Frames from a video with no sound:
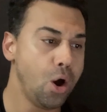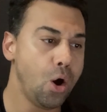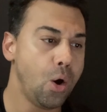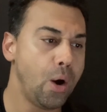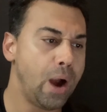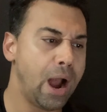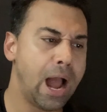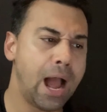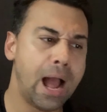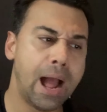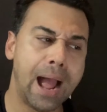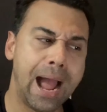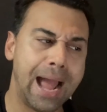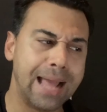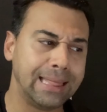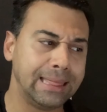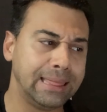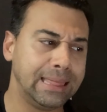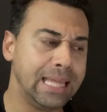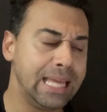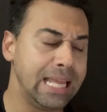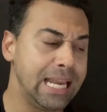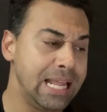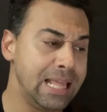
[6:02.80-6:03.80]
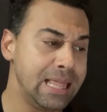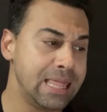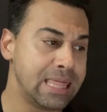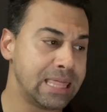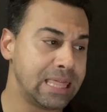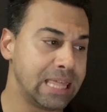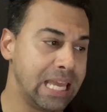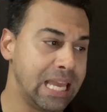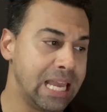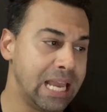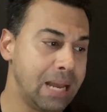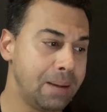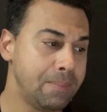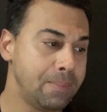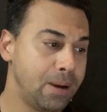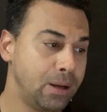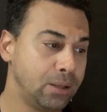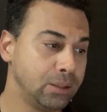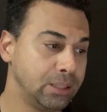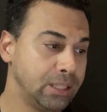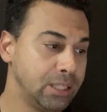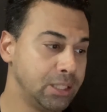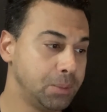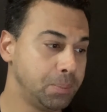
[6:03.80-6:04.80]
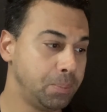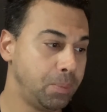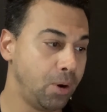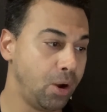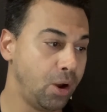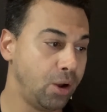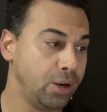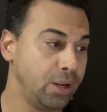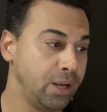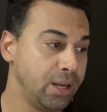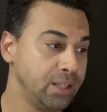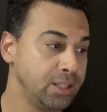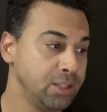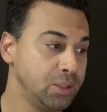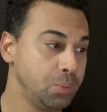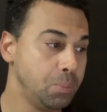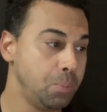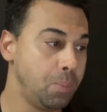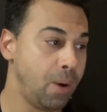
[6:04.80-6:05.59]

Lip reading: I didn't think about this product,